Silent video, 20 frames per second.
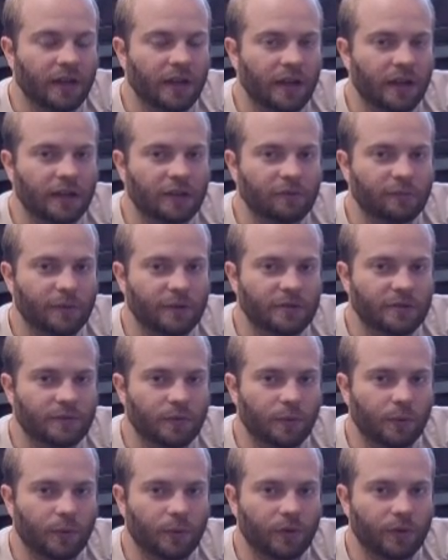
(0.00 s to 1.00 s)
And especially if
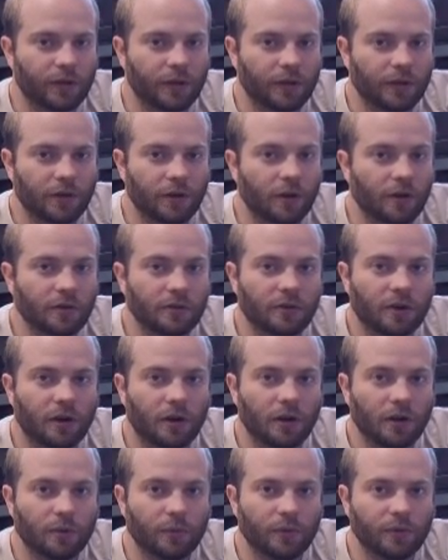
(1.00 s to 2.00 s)
you're rolling in an art
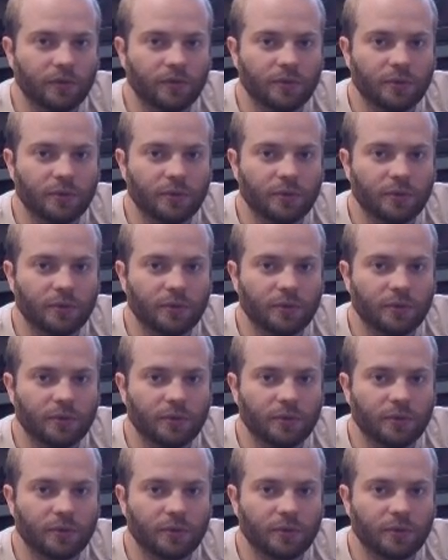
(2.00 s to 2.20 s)
car with